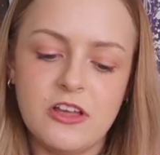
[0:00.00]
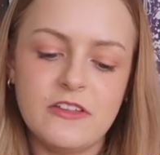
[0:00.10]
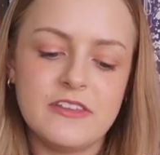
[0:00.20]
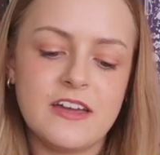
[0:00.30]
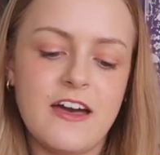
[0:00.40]

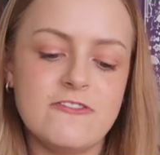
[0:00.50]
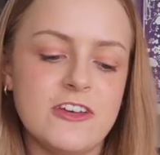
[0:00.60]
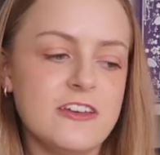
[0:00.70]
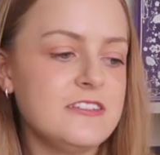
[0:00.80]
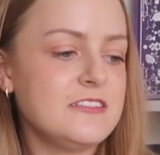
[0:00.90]
on the
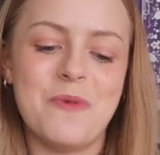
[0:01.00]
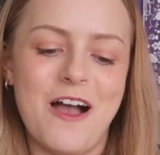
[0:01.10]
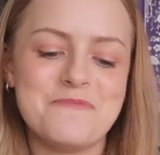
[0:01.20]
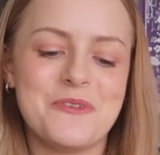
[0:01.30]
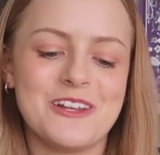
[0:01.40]
cover.
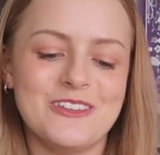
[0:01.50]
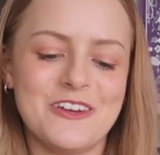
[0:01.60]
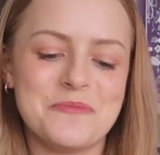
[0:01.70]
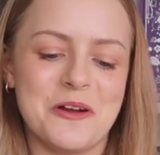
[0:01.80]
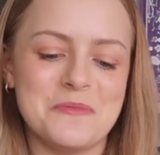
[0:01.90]
I've put a lot
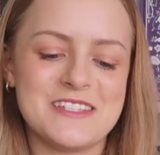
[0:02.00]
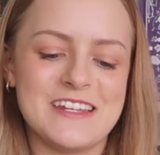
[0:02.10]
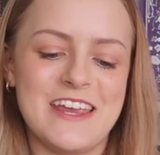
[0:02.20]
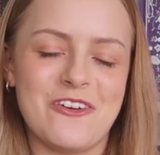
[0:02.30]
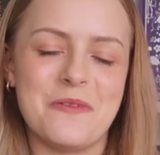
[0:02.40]
of prompts in
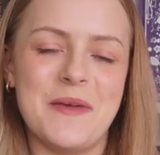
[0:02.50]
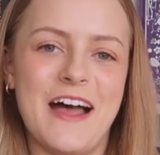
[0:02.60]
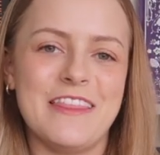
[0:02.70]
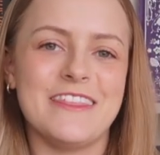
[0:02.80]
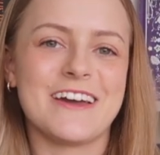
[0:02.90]
here
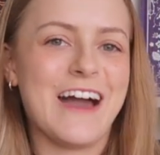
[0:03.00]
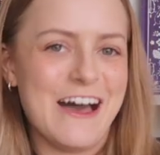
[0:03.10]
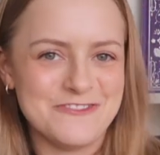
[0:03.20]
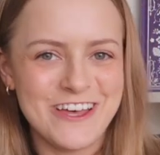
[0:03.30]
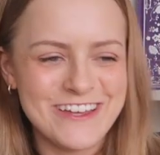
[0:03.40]
about the
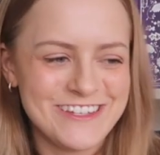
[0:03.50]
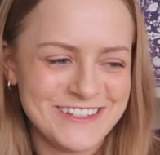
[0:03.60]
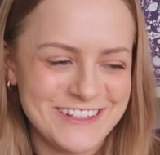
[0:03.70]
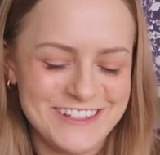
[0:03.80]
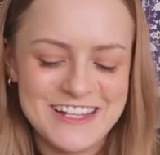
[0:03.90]
cover.
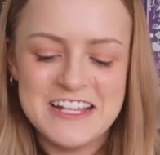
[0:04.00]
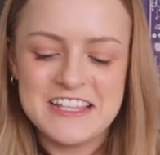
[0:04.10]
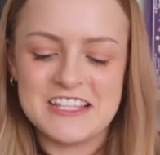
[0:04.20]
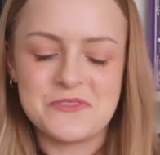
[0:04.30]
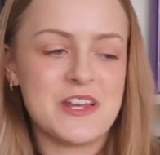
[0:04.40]

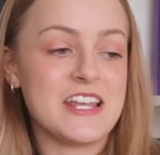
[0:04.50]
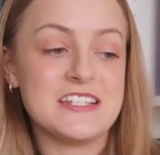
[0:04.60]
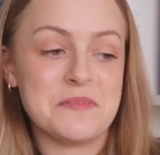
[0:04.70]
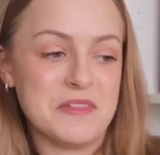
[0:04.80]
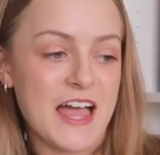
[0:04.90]
This one is
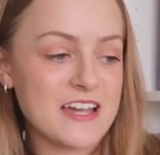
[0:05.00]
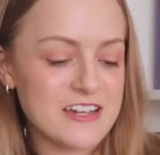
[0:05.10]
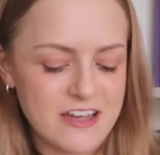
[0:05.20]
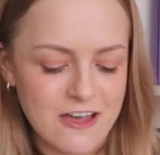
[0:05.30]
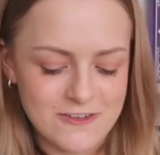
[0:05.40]
a black
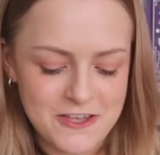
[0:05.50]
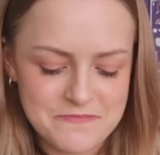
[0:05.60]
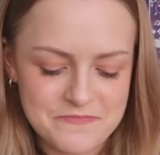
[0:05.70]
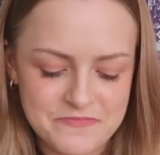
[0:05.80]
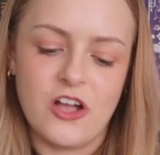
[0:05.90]
cover,
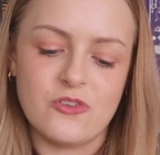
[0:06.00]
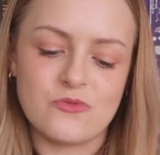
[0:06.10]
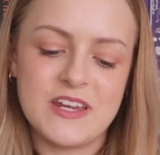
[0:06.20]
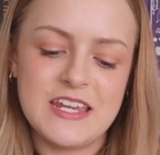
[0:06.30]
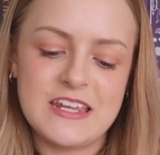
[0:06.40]
a
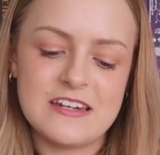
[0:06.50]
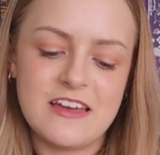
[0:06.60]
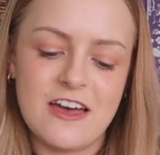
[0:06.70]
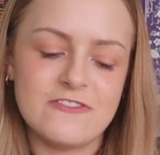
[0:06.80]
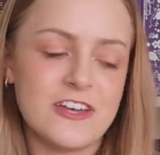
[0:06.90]
green
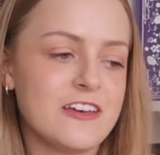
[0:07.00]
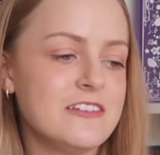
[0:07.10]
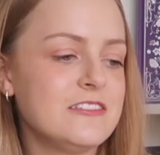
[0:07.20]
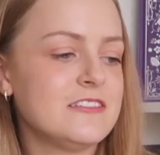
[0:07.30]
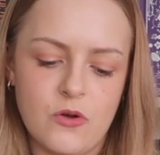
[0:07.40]

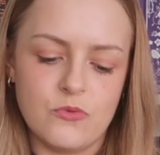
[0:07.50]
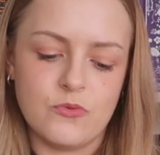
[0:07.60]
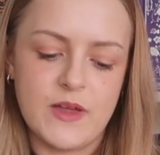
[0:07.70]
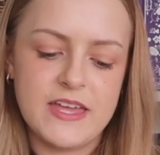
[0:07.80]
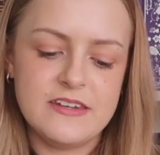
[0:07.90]
cover, a
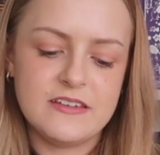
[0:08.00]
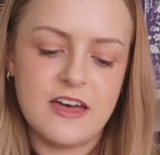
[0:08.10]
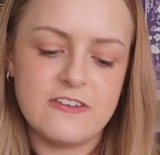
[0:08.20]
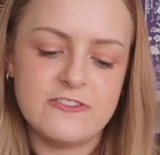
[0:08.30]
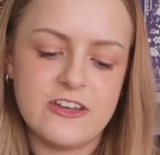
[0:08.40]
red
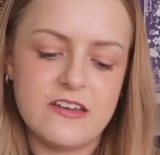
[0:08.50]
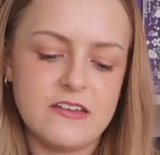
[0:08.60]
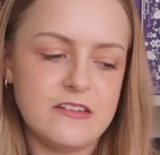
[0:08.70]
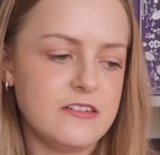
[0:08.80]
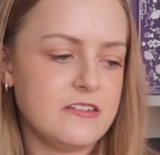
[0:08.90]

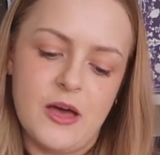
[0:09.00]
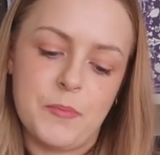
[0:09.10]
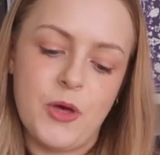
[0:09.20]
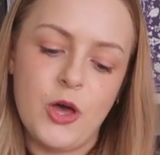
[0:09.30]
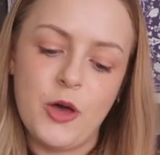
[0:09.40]
cover, a
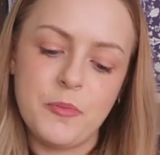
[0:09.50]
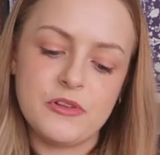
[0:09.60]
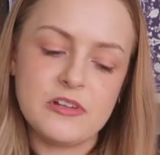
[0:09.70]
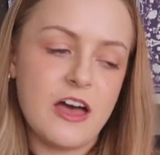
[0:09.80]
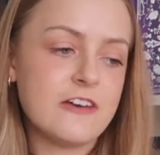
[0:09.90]

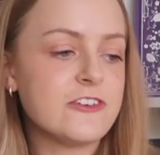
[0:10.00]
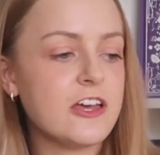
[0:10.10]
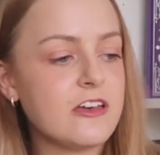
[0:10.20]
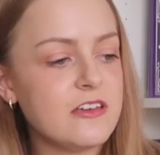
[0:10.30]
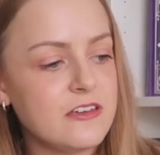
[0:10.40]
purple
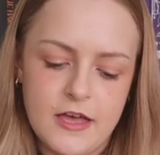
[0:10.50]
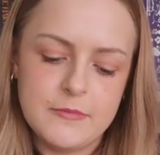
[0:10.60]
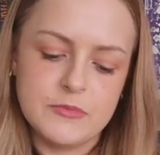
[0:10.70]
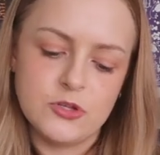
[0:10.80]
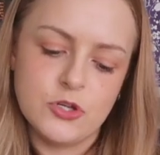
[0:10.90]
cover, a
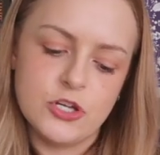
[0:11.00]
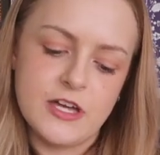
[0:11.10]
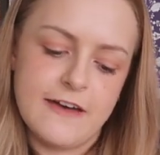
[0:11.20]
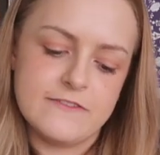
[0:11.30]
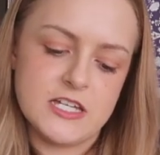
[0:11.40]
blue
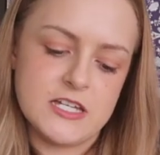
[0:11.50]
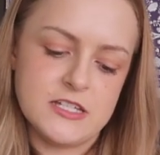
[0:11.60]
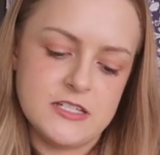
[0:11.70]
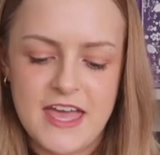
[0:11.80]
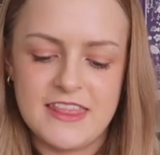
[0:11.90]

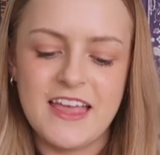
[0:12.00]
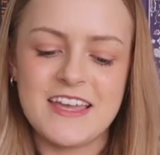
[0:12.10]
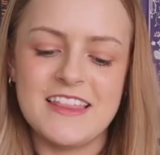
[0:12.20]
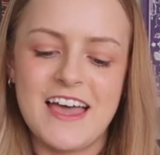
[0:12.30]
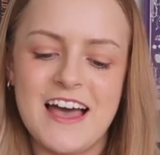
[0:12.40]
cover, and
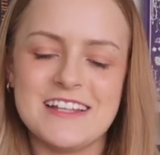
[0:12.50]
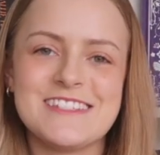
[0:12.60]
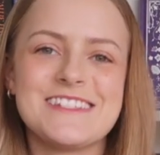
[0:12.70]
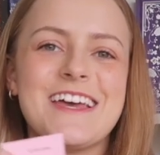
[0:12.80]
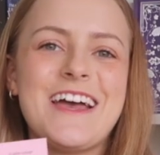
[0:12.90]
lucky
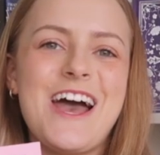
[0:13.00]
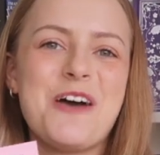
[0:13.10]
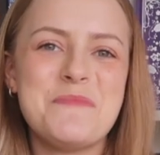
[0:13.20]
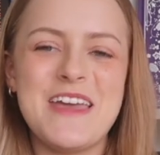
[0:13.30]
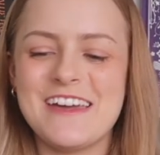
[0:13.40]
last, a
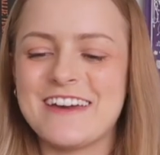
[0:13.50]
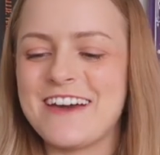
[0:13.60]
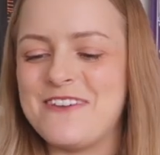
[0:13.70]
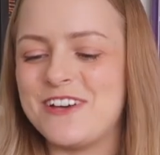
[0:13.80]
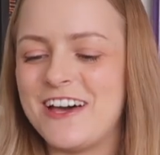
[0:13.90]
pink
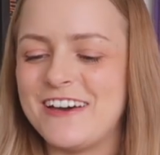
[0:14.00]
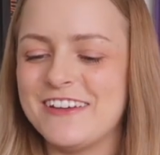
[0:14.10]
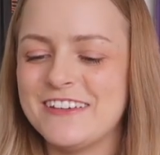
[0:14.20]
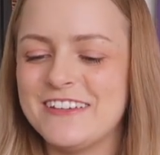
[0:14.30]
cover.